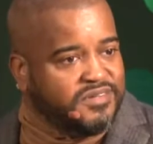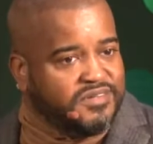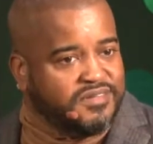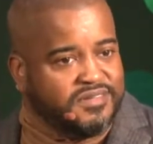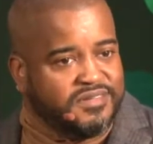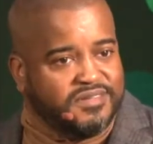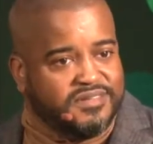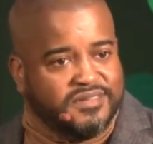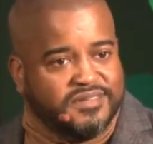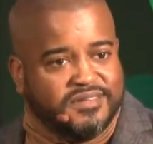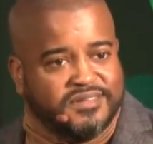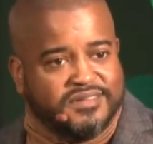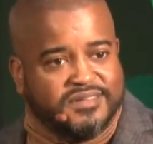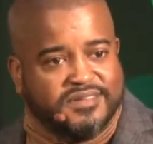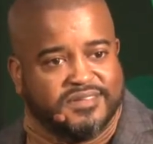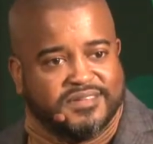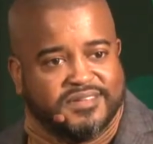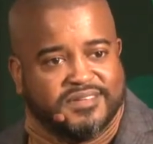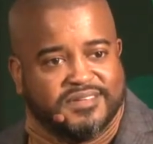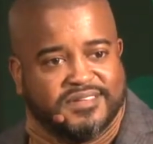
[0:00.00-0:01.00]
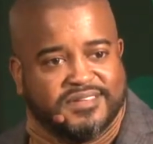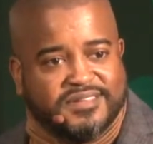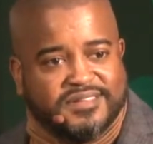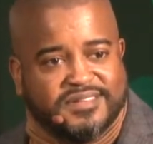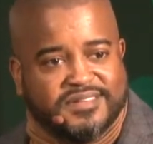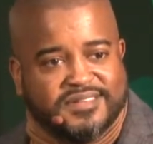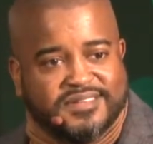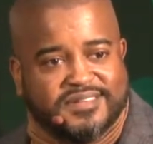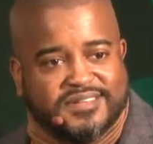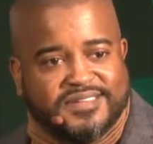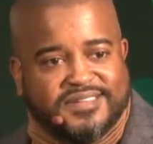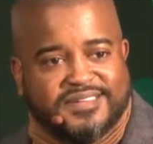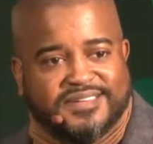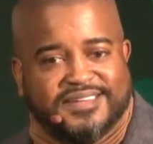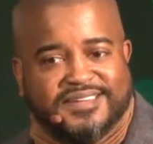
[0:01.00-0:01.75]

(silence)